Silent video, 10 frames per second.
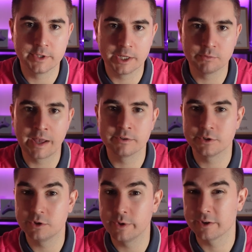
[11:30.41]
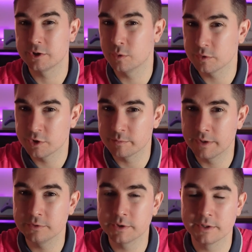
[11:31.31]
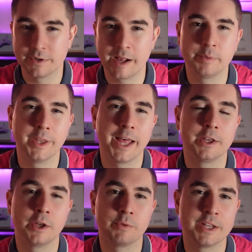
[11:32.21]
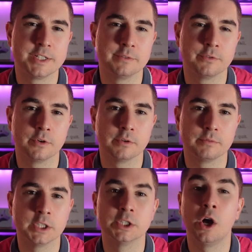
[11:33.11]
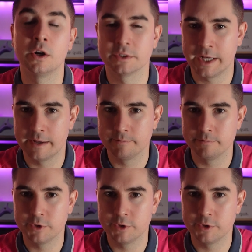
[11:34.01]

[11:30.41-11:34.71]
they'd rather just do like a short-term rental, because they're not planning on renting for a long time,